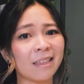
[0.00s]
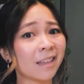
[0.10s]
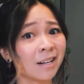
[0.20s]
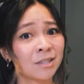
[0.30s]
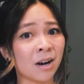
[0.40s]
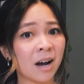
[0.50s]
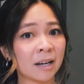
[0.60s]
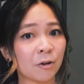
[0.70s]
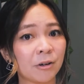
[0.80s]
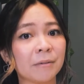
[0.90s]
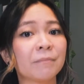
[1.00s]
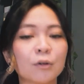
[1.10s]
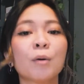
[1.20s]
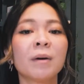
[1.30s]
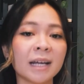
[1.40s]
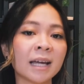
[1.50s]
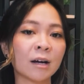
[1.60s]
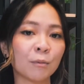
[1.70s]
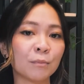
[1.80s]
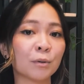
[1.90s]
That is not accurate. Nobody can
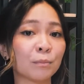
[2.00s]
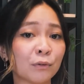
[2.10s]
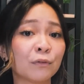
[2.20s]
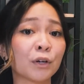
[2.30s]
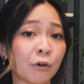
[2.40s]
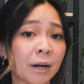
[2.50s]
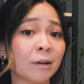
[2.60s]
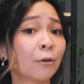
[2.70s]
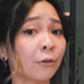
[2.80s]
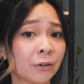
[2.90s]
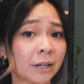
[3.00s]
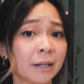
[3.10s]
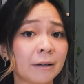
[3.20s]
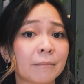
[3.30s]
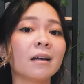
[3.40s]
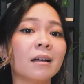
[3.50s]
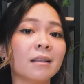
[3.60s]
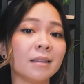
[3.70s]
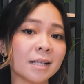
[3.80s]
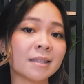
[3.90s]
help you improve your credit overnight.
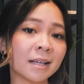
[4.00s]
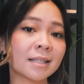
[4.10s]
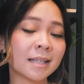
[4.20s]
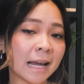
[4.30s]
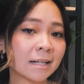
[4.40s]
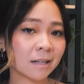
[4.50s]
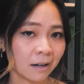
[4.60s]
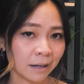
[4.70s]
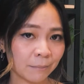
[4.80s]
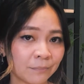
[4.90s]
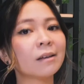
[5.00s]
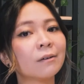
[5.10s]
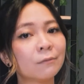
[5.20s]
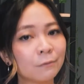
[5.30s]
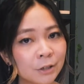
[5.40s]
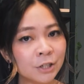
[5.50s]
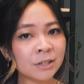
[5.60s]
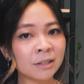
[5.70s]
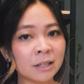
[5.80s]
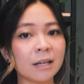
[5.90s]
These things take time.
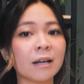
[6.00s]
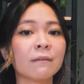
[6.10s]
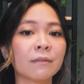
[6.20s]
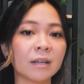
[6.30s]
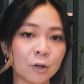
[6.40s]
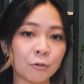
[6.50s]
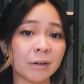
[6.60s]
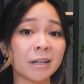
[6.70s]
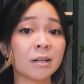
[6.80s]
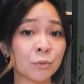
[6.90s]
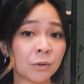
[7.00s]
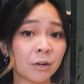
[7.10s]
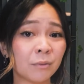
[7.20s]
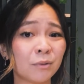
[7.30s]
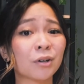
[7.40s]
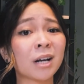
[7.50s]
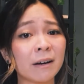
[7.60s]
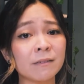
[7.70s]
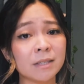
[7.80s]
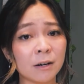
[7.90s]
Unfortunately, if the inquiry is real, you're kind
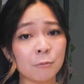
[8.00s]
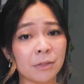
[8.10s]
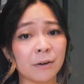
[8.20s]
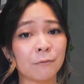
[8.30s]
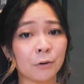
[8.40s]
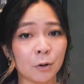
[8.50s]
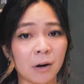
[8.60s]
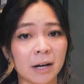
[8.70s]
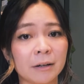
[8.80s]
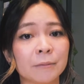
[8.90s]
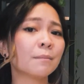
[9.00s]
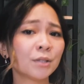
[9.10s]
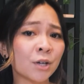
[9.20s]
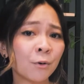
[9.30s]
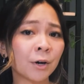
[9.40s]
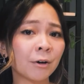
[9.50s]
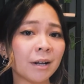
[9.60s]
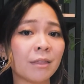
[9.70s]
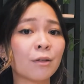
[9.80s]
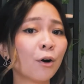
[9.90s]
of stuck with it for a while. But don't
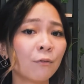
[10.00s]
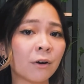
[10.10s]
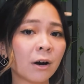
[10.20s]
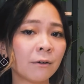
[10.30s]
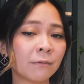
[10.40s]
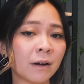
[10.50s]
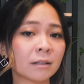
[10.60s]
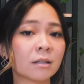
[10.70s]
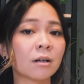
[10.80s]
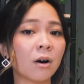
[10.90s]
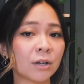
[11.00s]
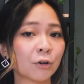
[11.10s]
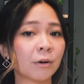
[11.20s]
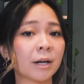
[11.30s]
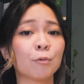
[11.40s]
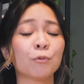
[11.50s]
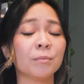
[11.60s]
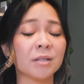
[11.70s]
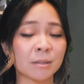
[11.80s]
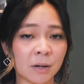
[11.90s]
worry, the overall effect on your credit will
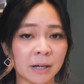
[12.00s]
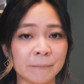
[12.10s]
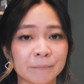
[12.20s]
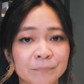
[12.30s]
be small.